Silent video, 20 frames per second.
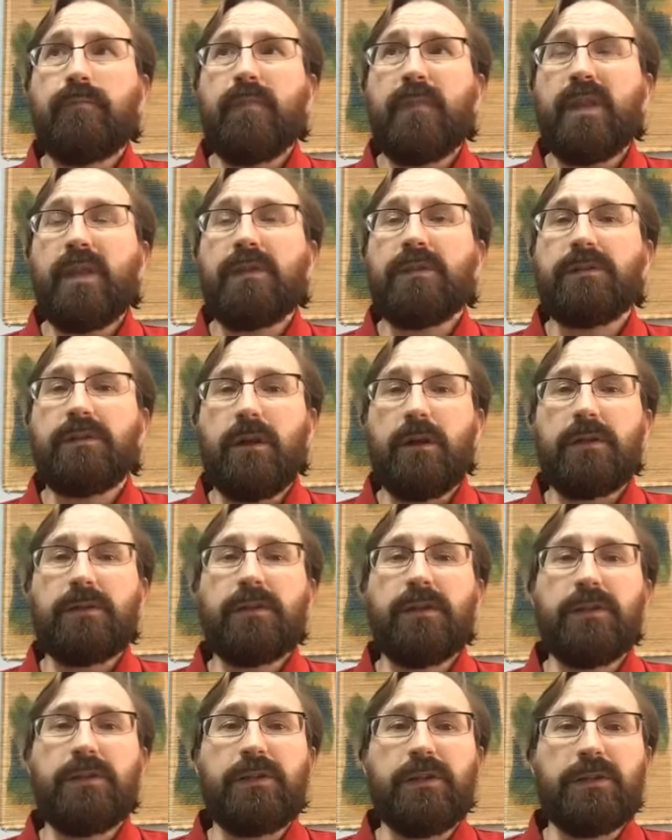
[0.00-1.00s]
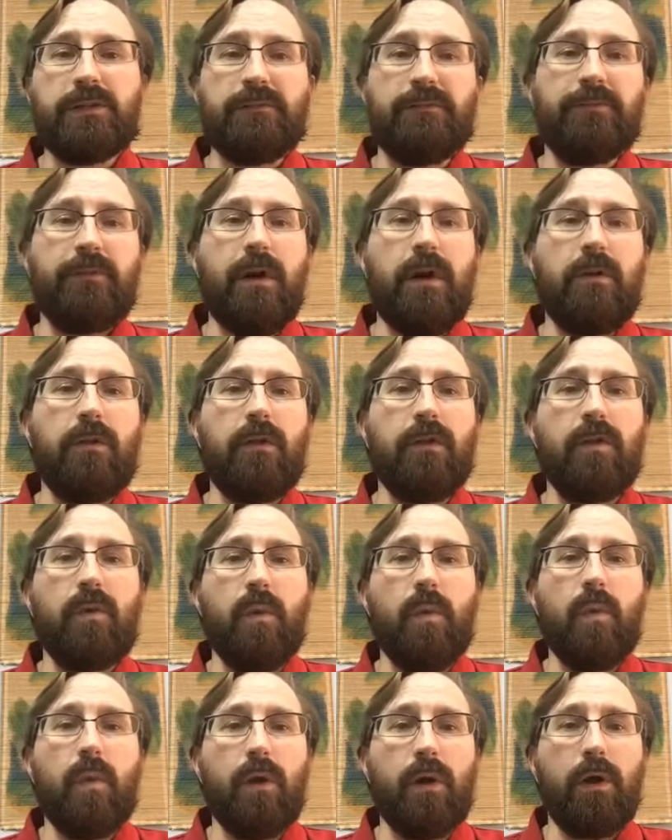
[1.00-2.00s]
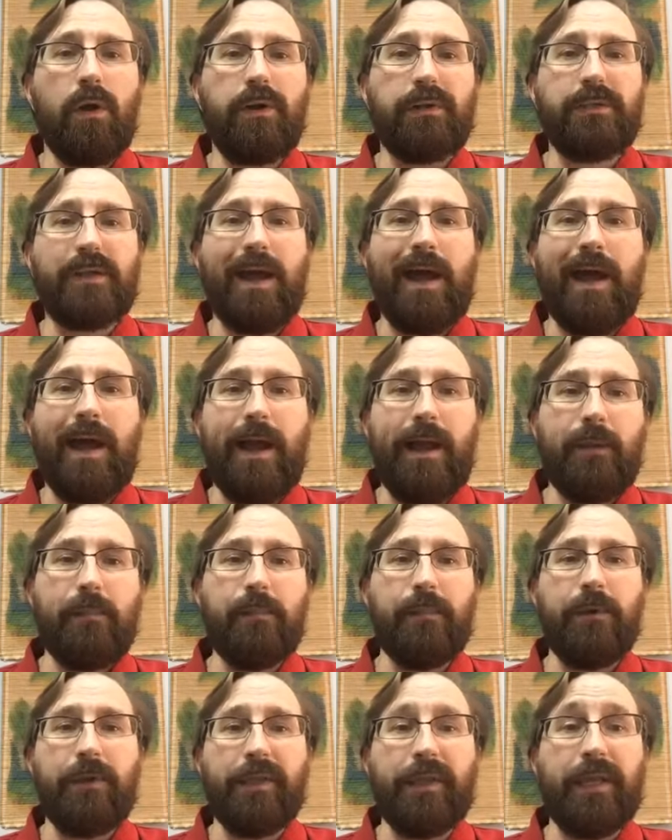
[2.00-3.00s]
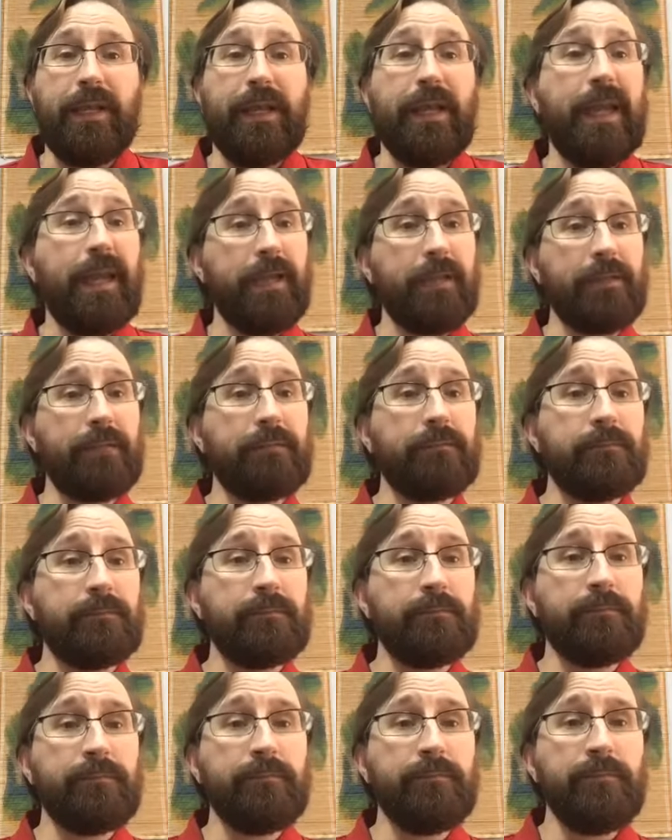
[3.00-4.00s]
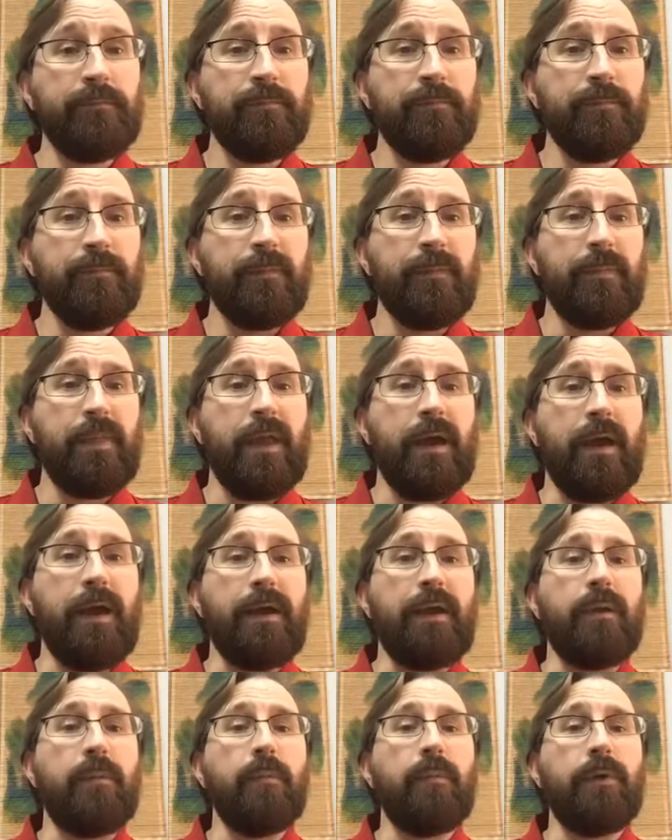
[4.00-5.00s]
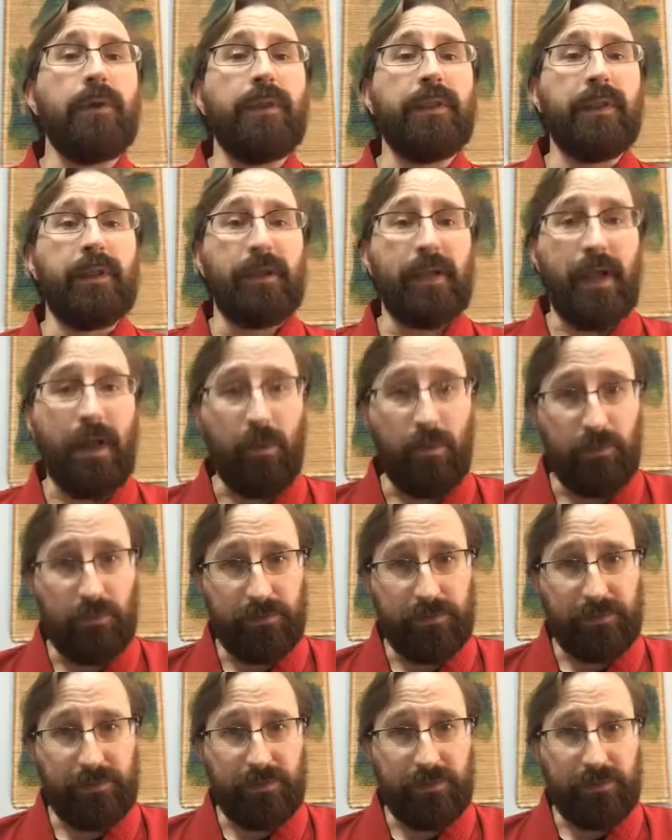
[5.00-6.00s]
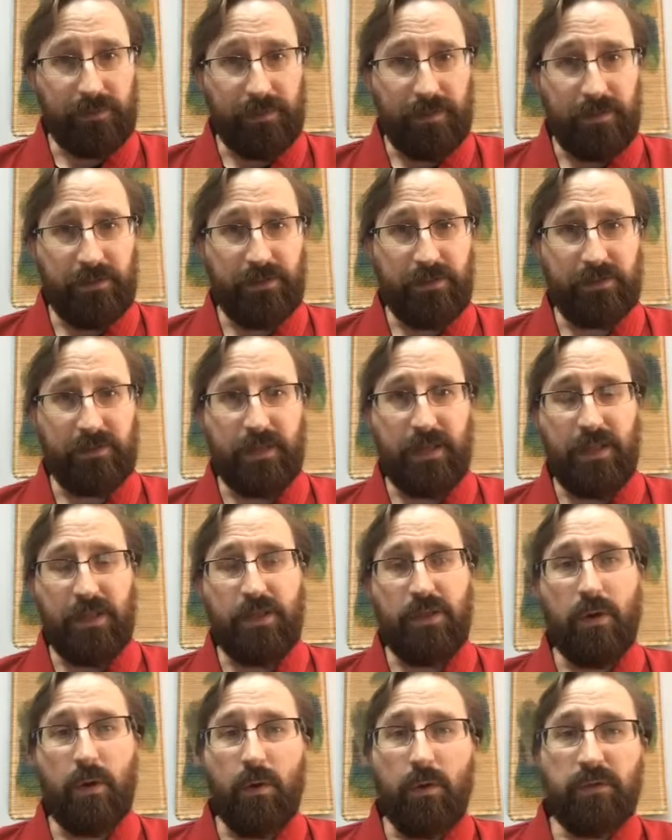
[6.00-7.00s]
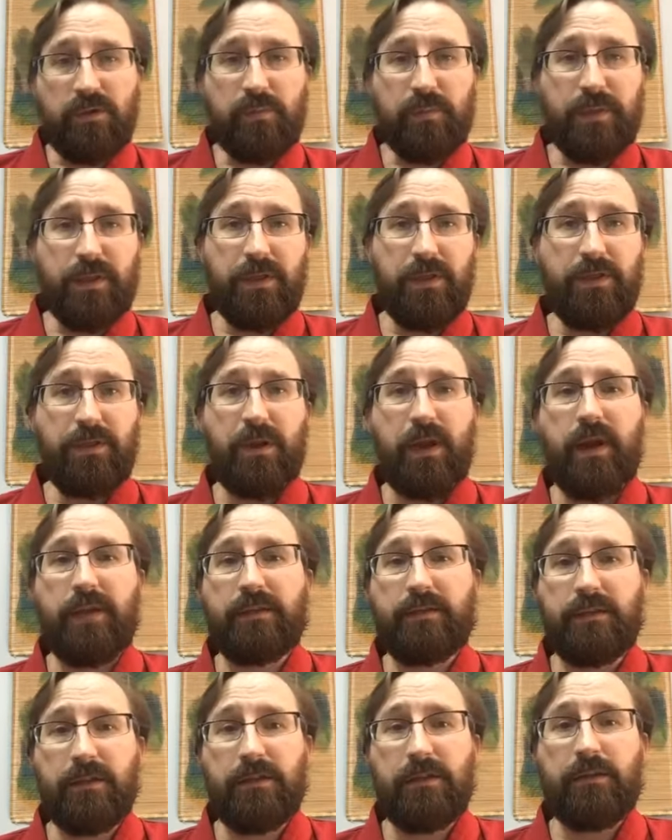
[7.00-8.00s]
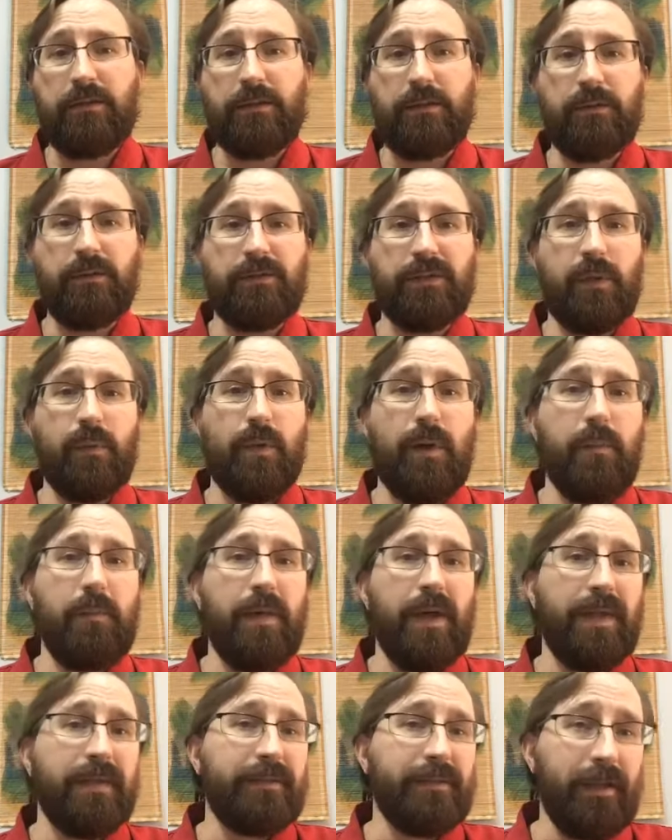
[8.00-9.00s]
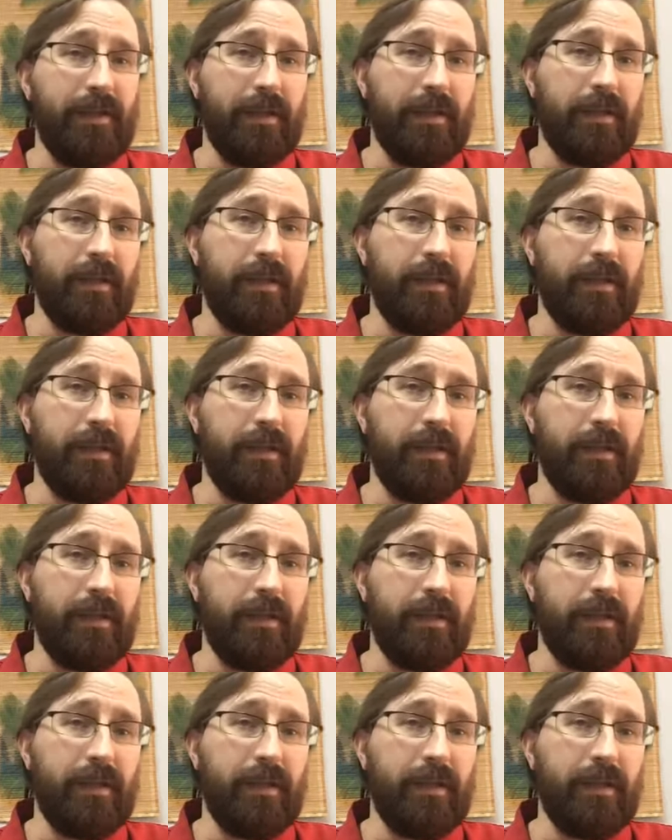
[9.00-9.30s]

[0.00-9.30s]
start to just follow the words, I am breathing in, I am breathing out, and just let those be the thoughts that you're using while meditating.